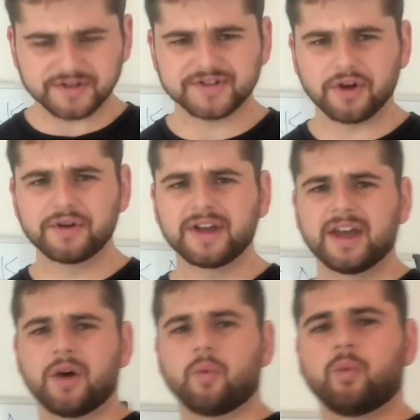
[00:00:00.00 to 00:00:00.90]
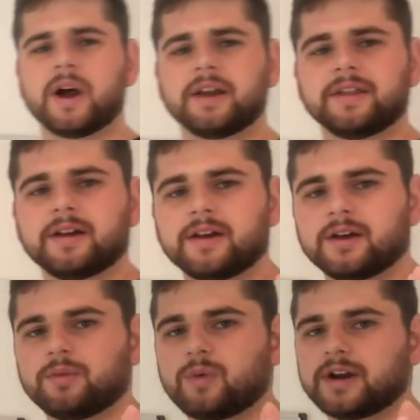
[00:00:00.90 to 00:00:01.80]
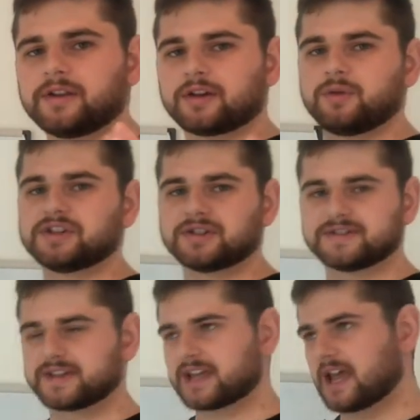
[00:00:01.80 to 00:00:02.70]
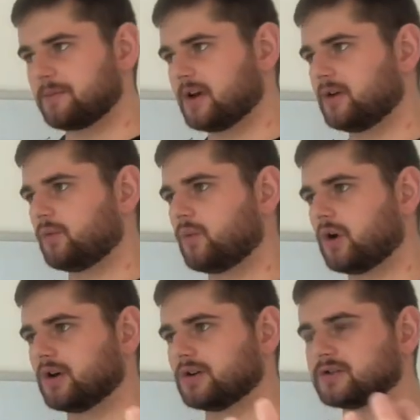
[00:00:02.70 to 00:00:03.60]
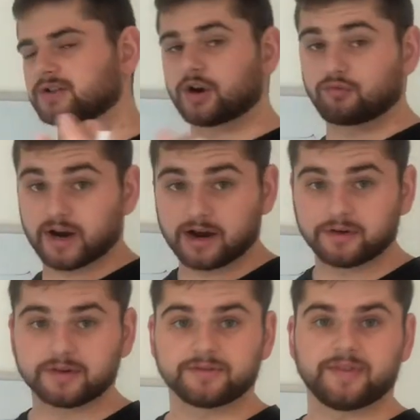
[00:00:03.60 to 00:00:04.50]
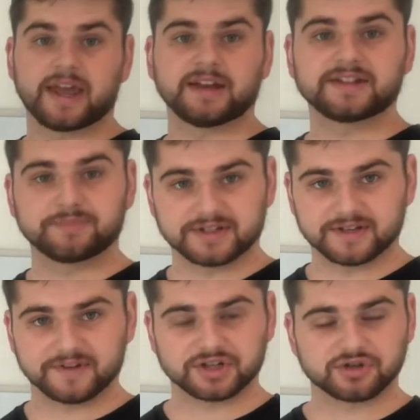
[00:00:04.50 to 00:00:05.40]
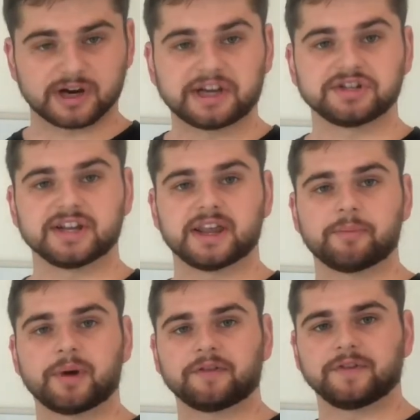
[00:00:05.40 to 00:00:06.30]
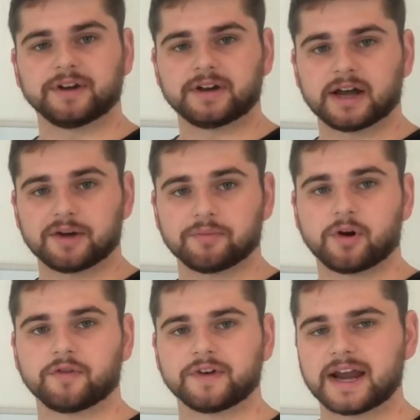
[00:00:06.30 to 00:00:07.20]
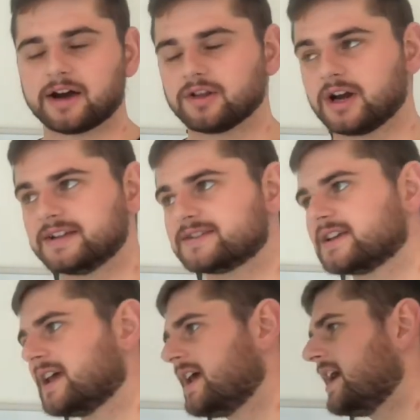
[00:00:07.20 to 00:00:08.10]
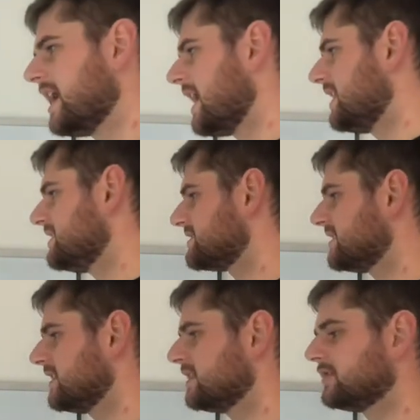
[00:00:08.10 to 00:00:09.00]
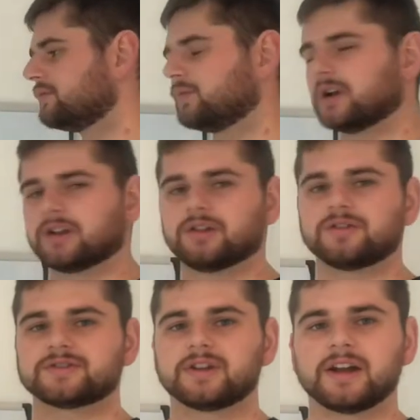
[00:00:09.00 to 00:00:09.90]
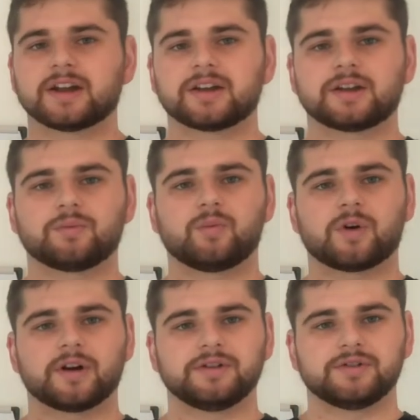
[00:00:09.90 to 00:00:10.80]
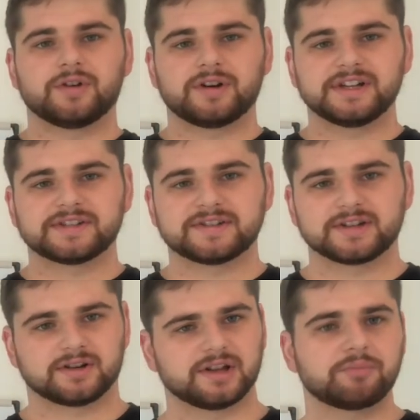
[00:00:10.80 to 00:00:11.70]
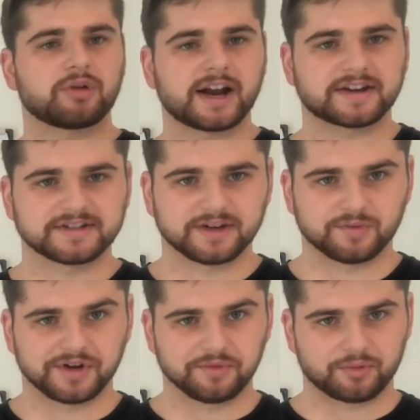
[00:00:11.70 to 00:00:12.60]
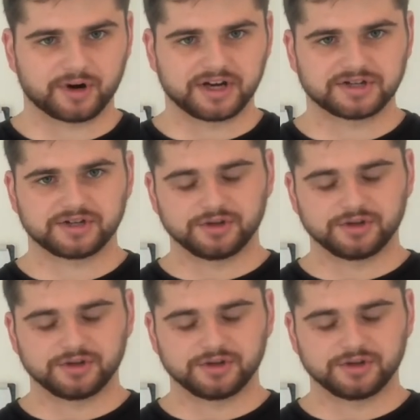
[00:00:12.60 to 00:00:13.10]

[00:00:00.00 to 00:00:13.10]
So one of the questions that came in was around that specific strategy that Buffett often outlines. And he said, well, it looks like, Warren, you're not necessarily practicing what you preach.